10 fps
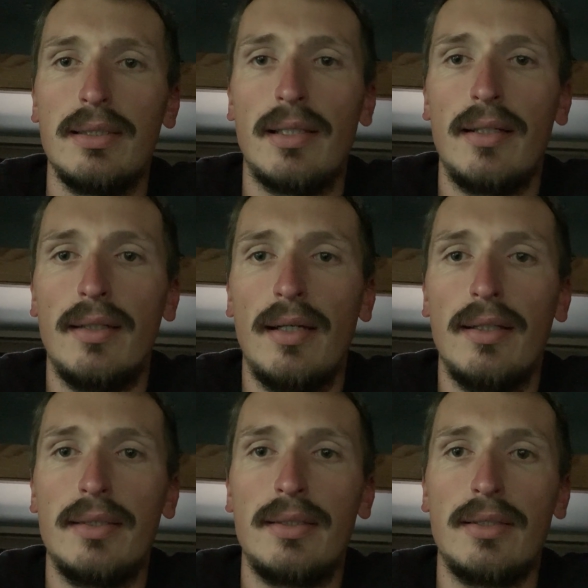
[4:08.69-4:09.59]
And
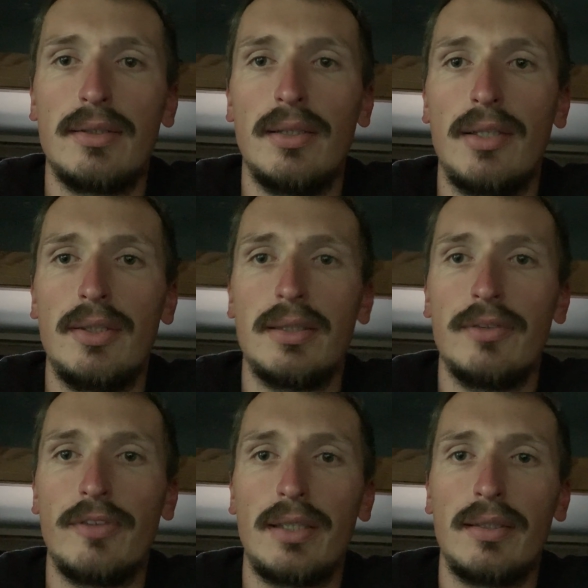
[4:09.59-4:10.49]
it's not just
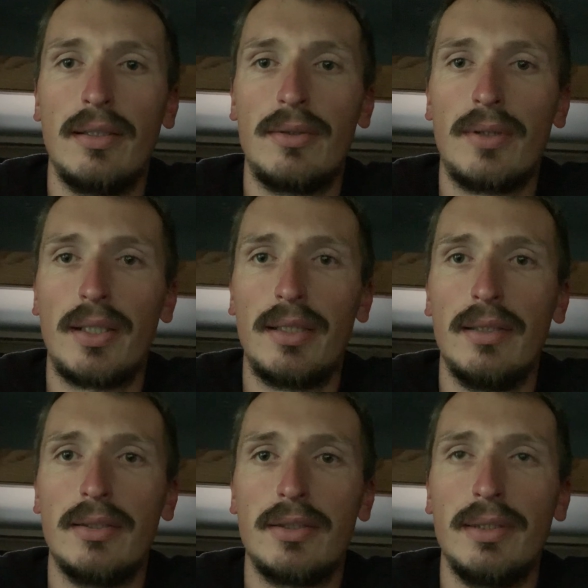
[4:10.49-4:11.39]
affecting the trucking
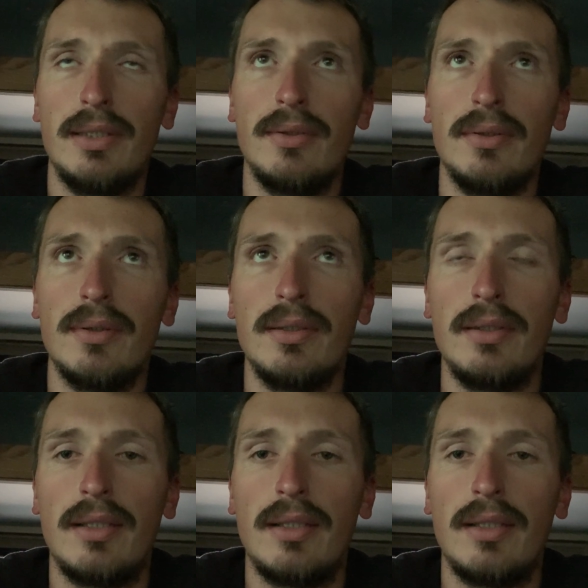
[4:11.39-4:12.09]
industry too.